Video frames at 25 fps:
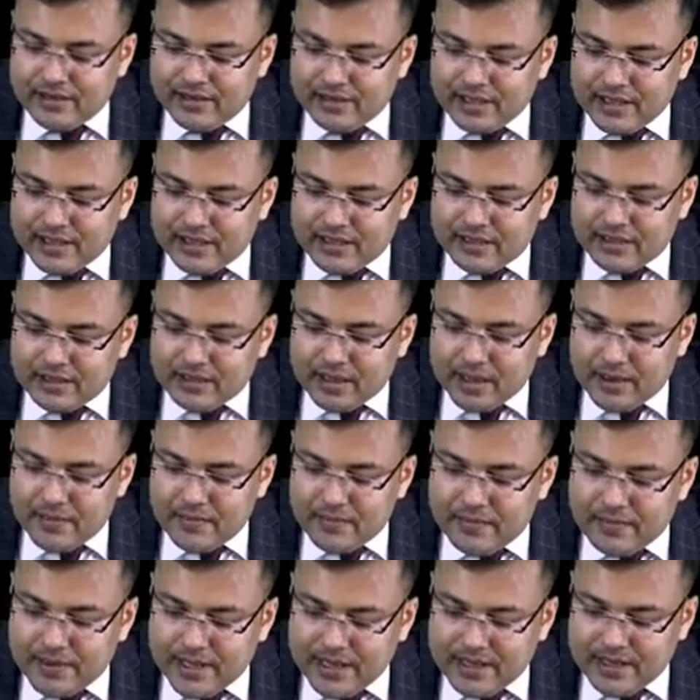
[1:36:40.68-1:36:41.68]
there is
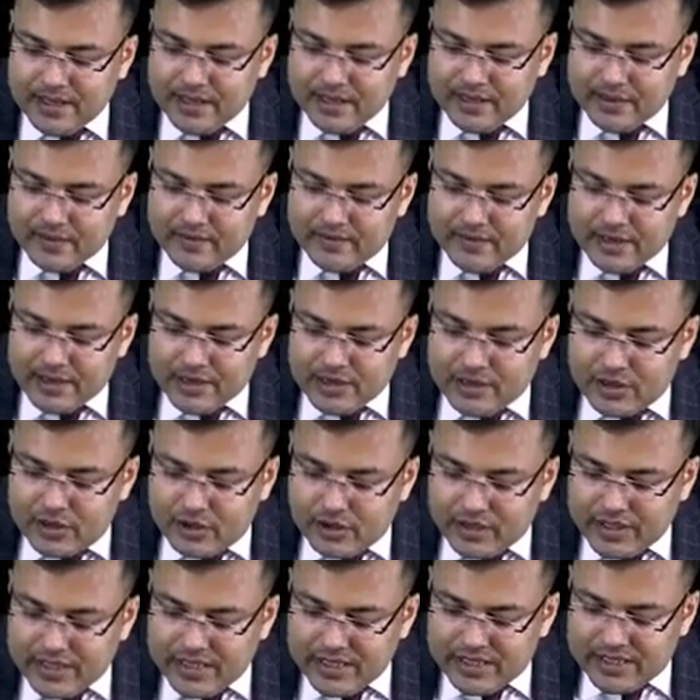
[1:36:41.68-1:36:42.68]
thumb printing.
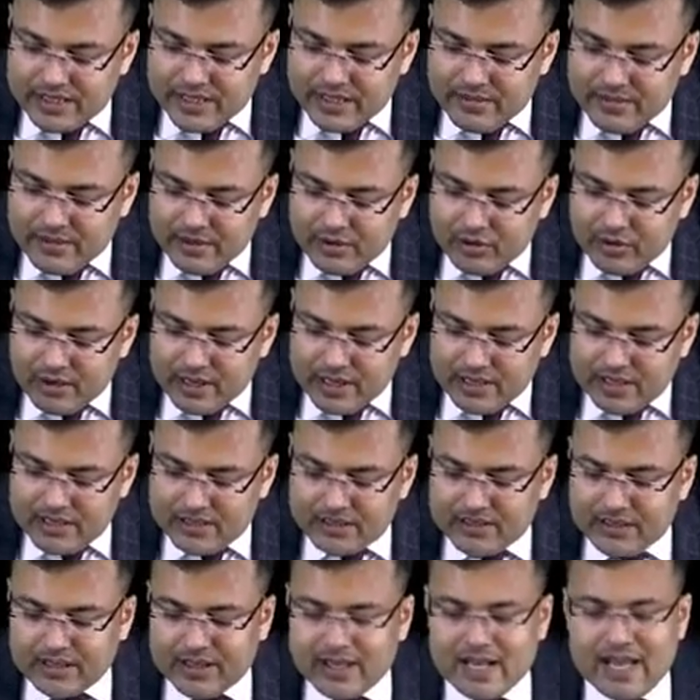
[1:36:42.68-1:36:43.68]
So in ischemic
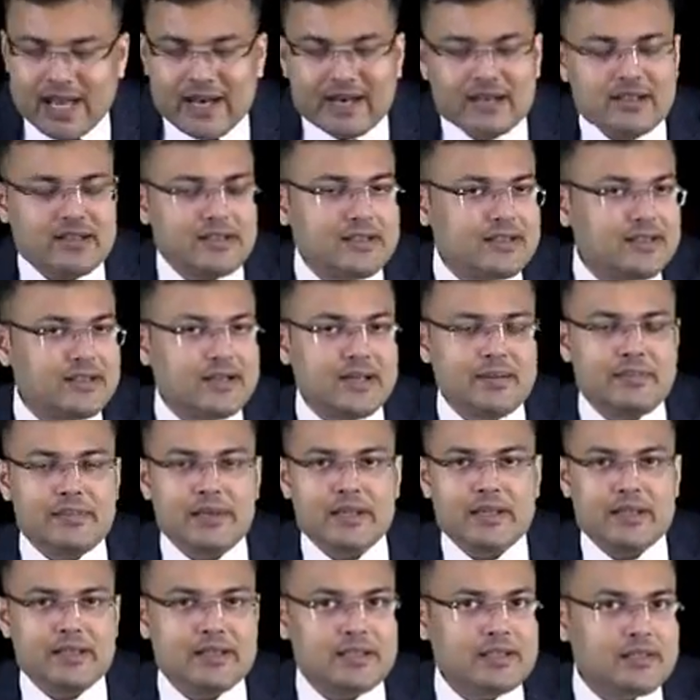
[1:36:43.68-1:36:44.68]
colitis, the characteristic
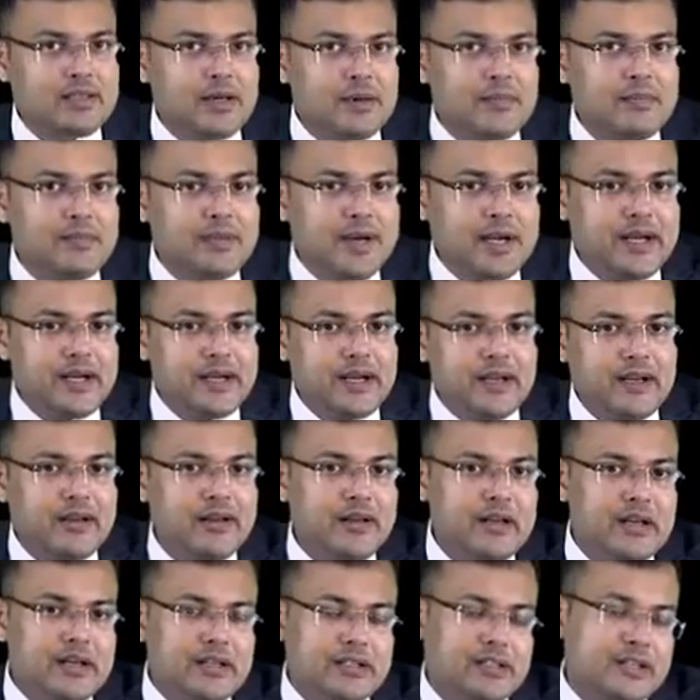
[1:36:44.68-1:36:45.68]
appearance, thumb printing,
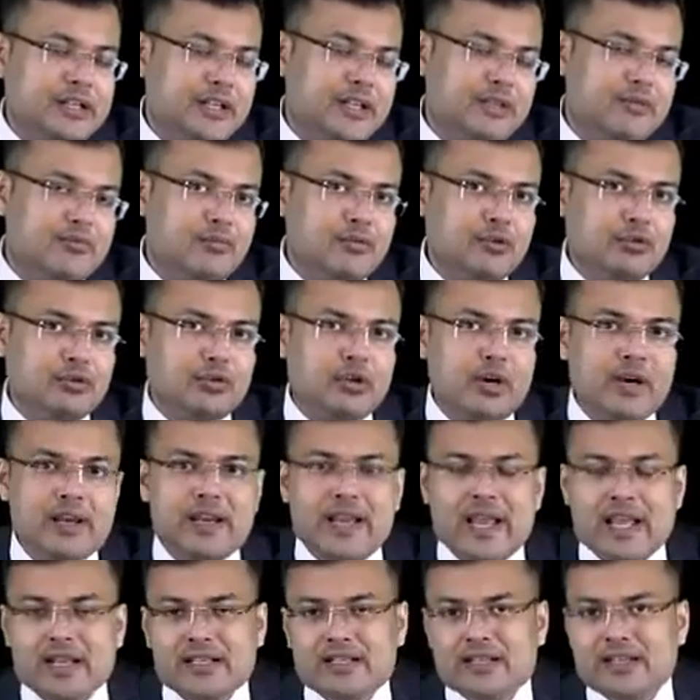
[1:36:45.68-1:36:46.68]
seen both on
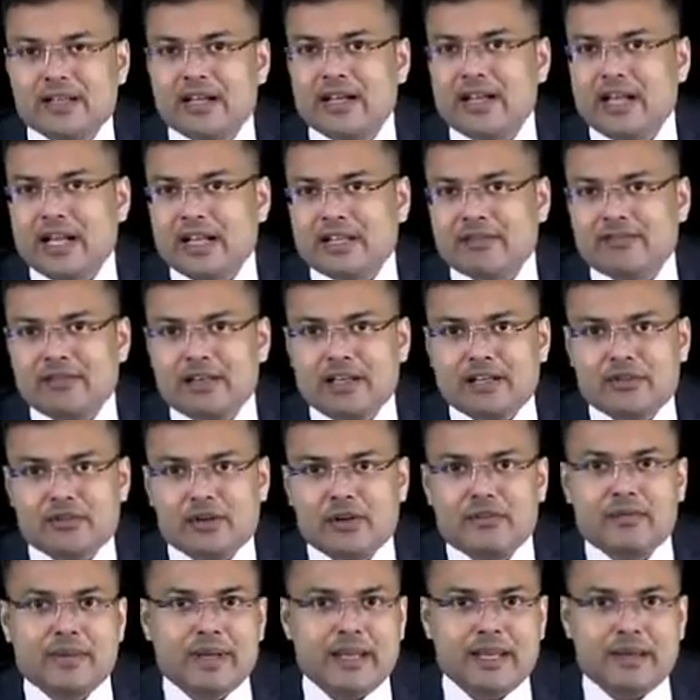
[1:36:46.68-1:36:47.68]
X-ray as well as
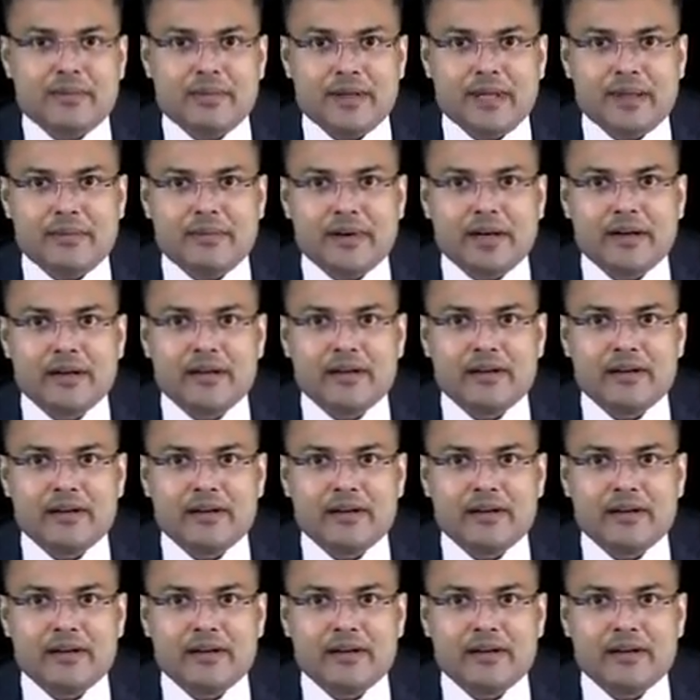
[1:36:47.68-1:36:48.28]
on barium enema.